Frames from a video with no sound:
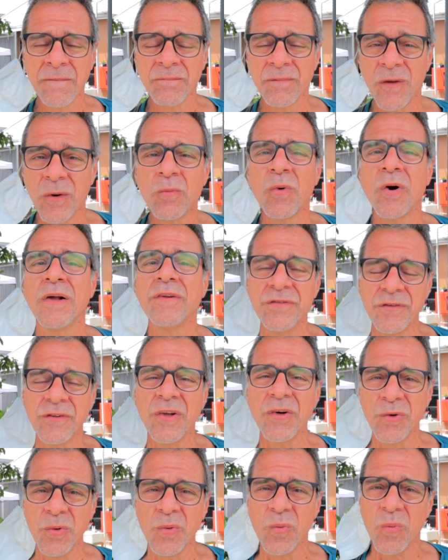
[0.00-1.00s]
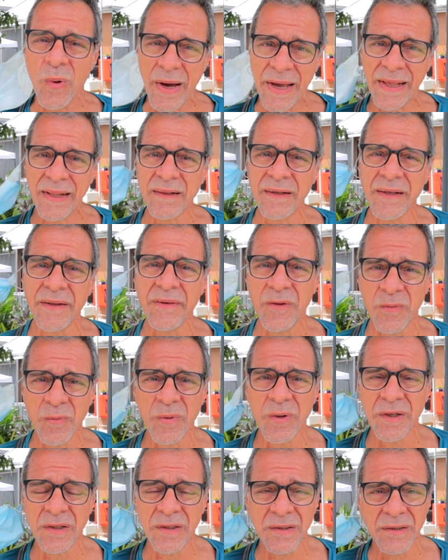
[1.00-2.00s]
that wants to do well in the
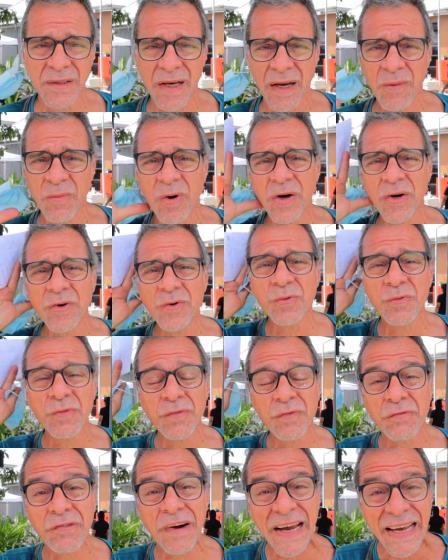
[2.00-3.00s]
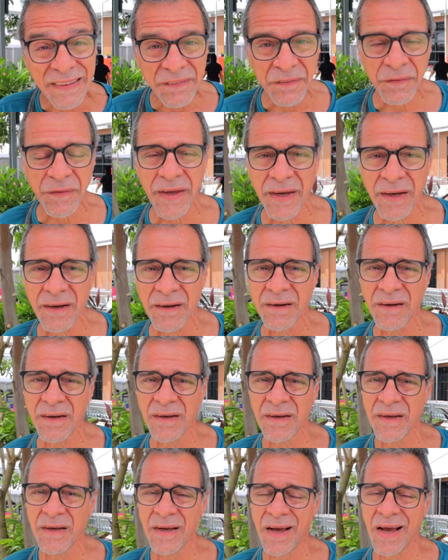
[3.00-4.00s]
world. I want to do the right thing
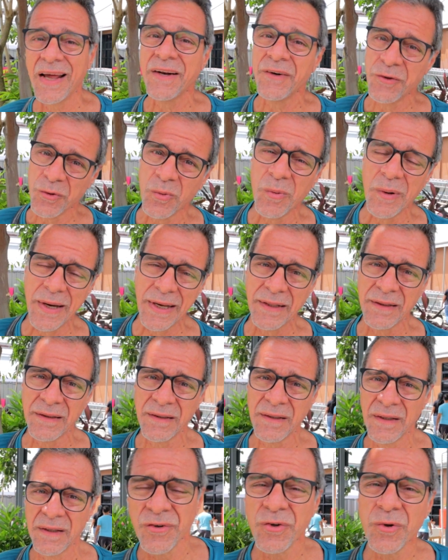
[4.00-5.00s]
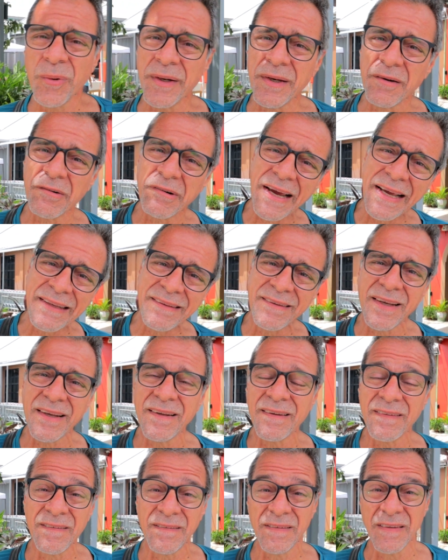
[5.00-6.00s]
and do well. Doing the right thing
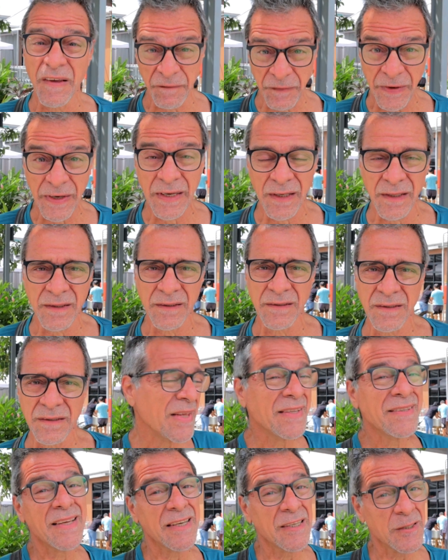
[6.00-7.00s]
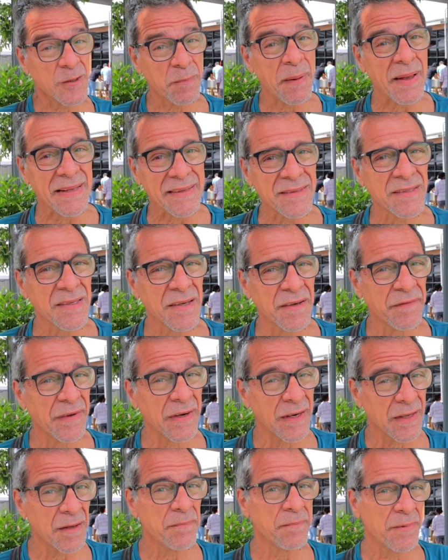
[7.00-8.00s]
is difficult, it's expensive,
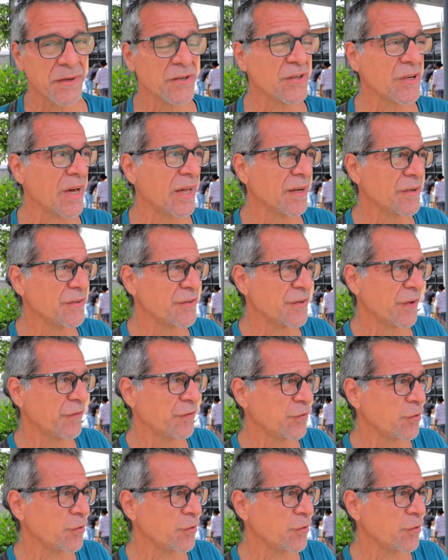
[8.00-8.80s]
and it can be challenging.